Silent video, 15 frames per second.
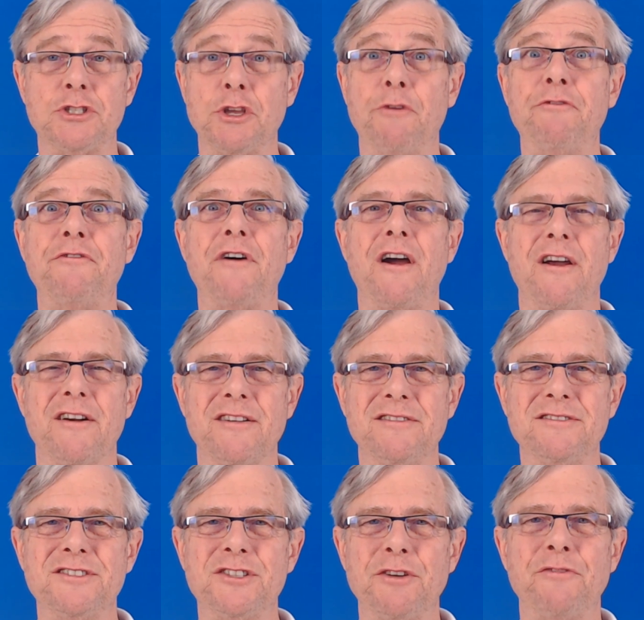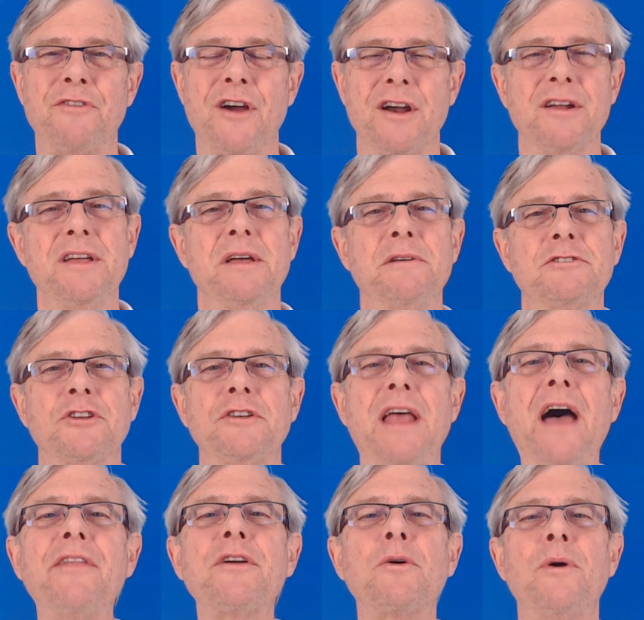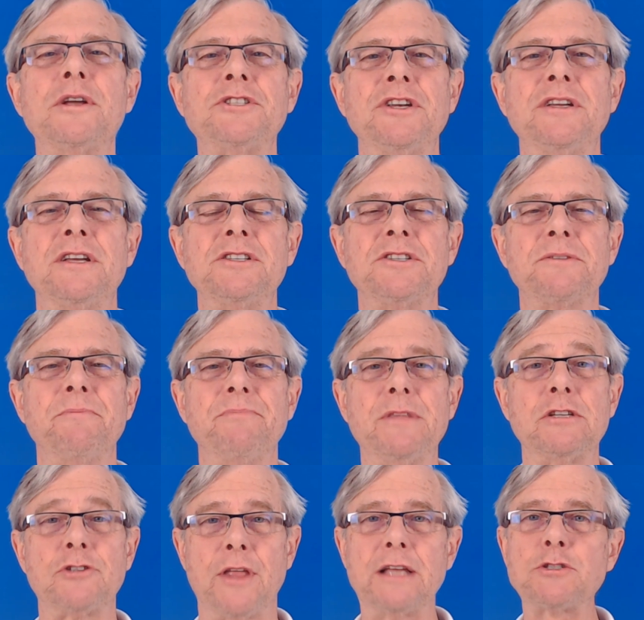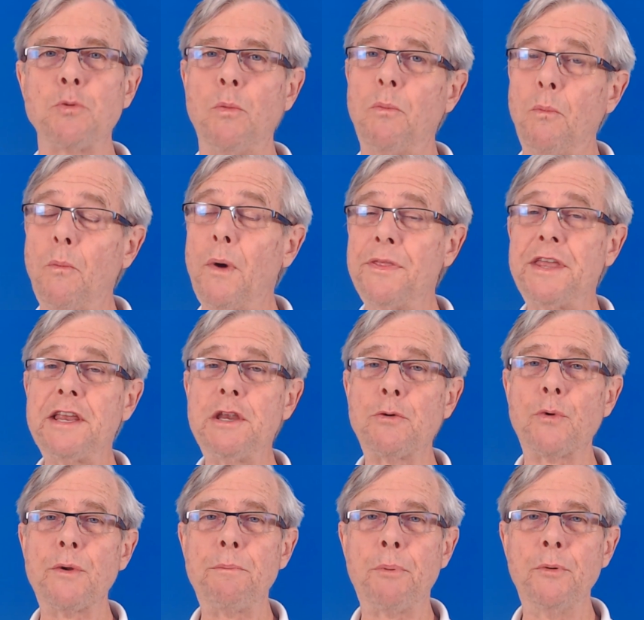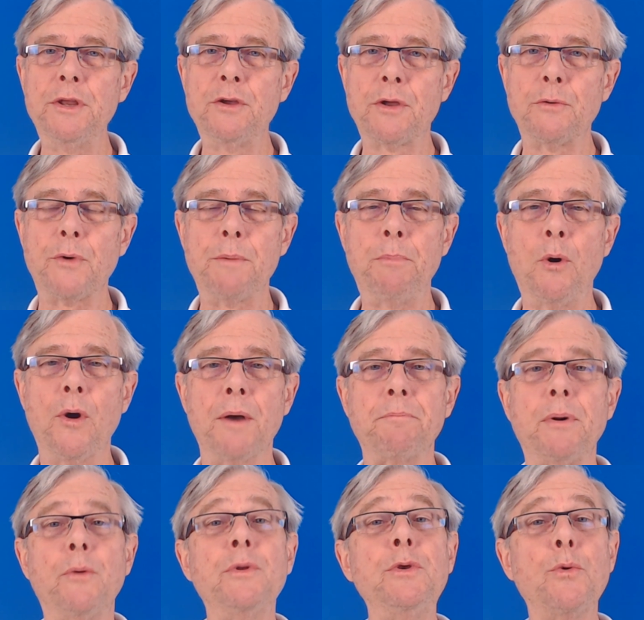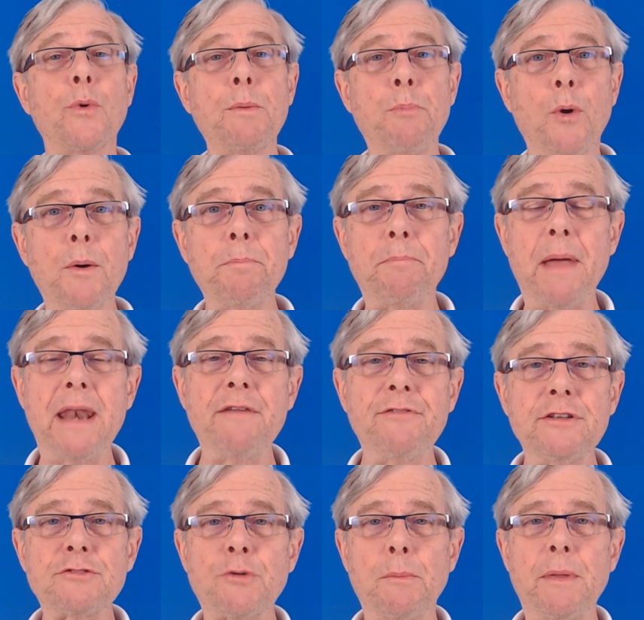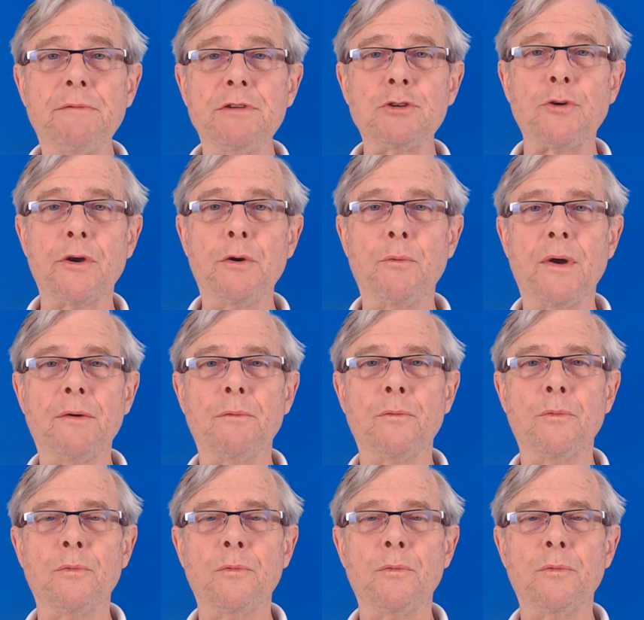So far. So now the question is, so that's one thing you can report, but when you report benefits from inventory